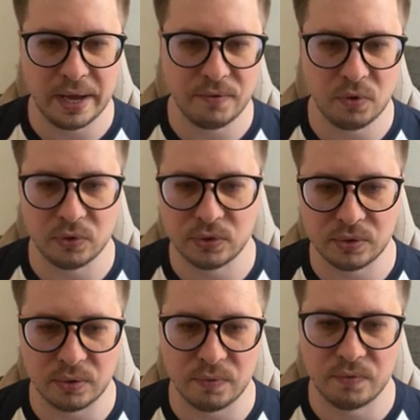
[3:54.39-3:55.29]
have
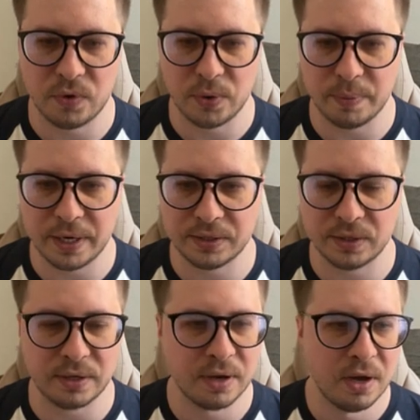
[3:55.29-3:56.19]
also very
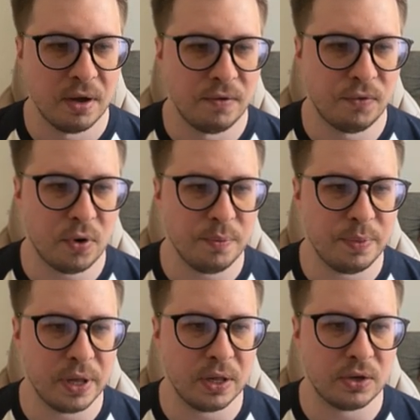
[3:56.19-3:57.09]
basic form
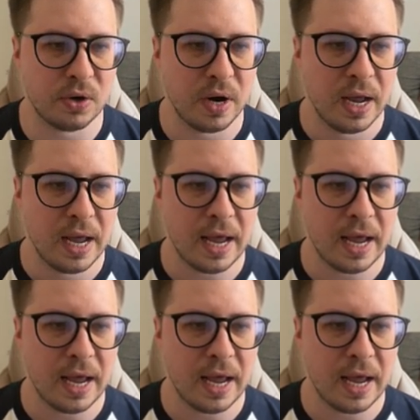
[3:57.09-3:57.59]
builder,